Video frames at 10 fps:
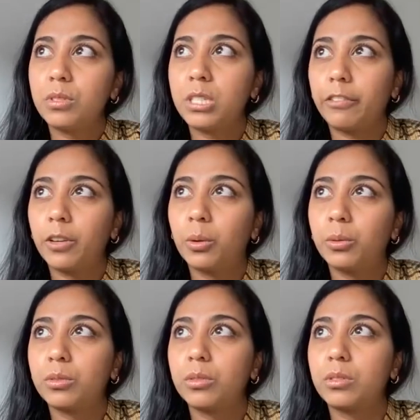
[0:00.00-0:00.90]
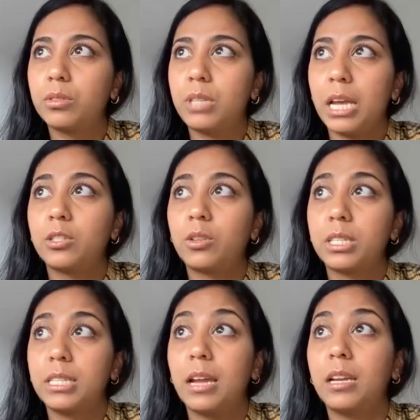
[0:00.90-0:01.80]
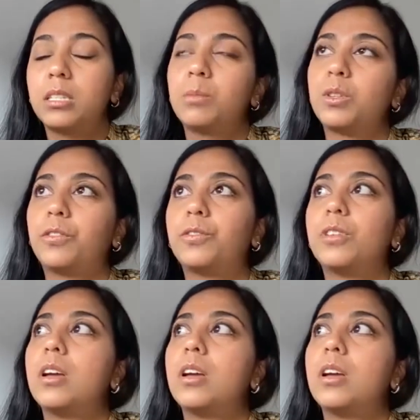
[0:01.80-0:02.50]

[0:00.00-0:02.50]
difficult days on set in terms of